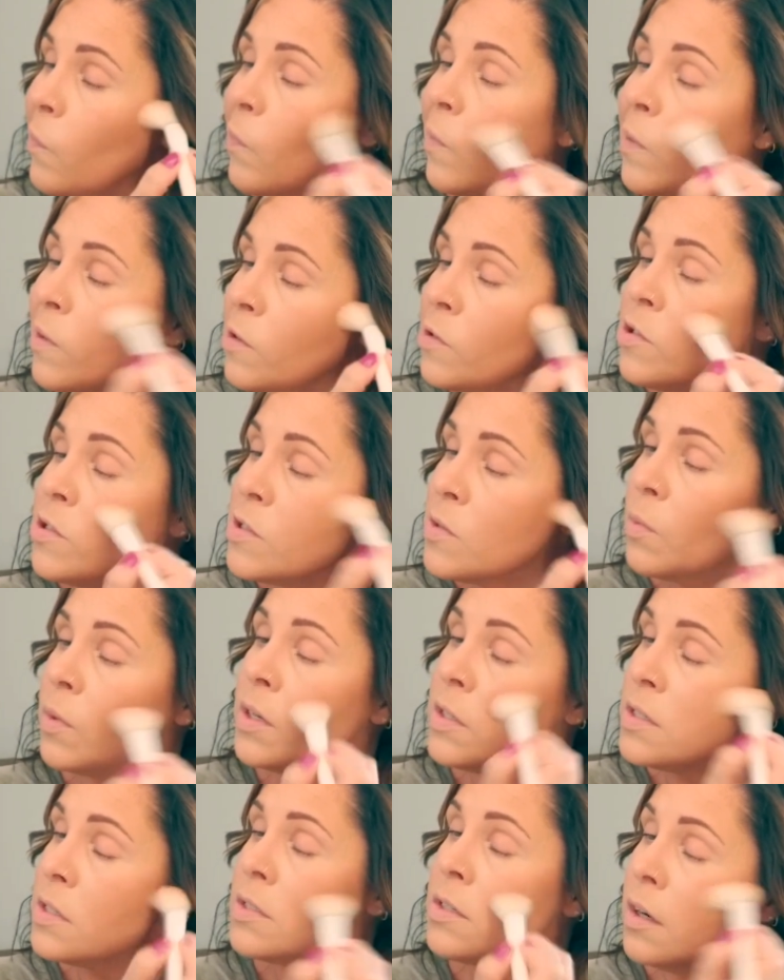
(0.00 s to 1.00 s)
you just
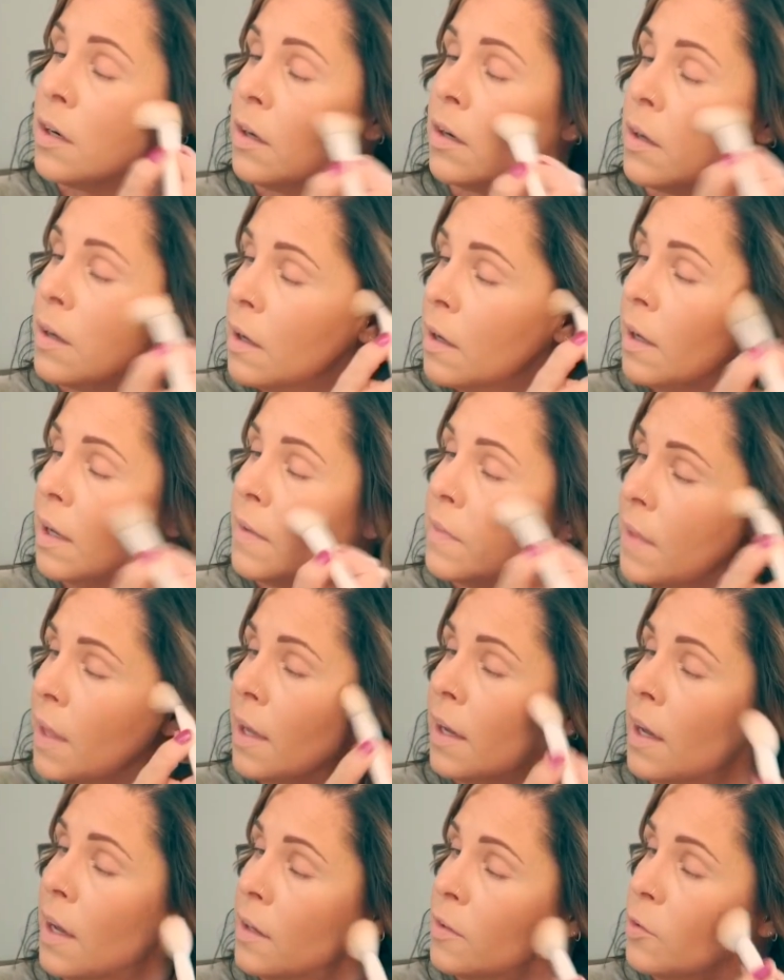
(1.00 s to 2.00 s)
want to start at
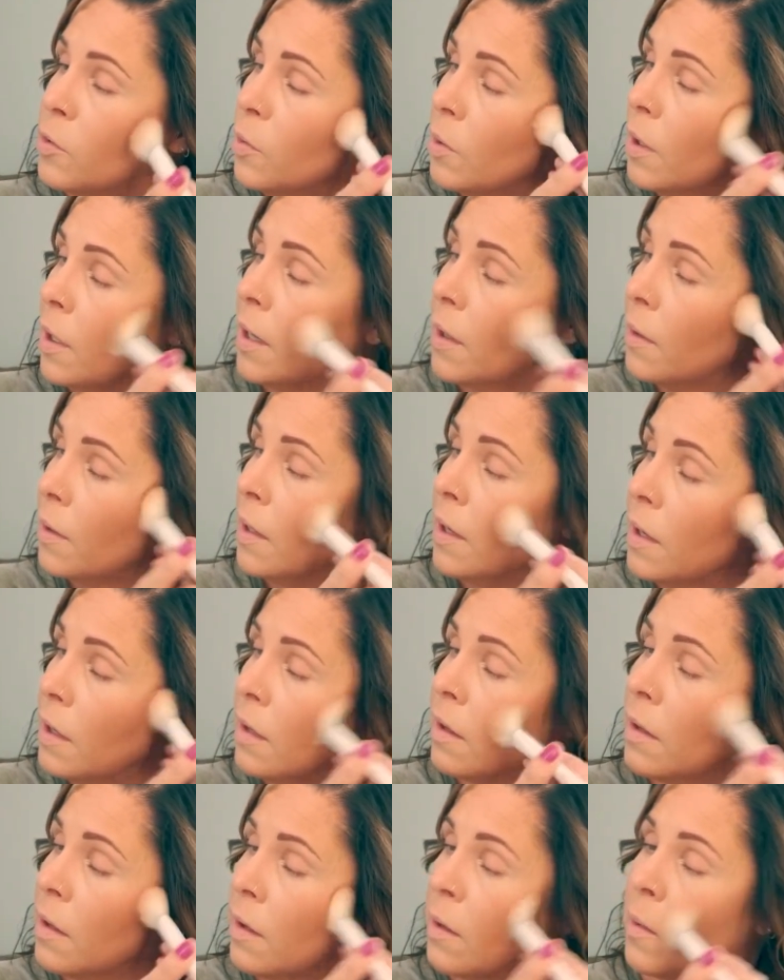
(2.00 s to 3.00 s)
that contour
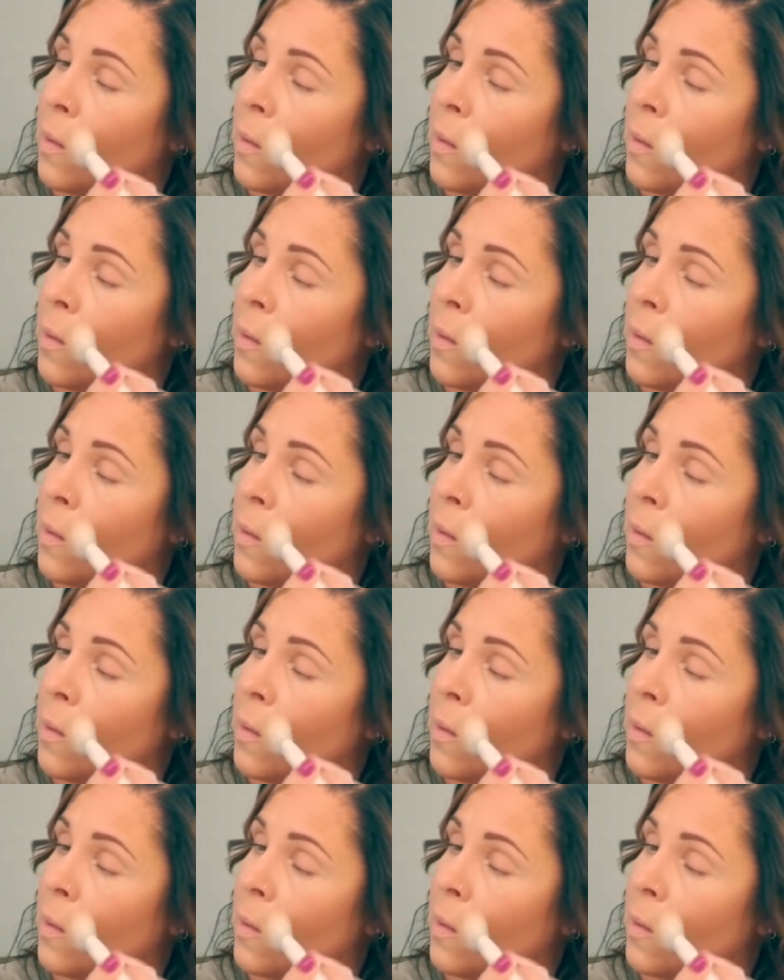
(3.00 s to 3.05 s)
area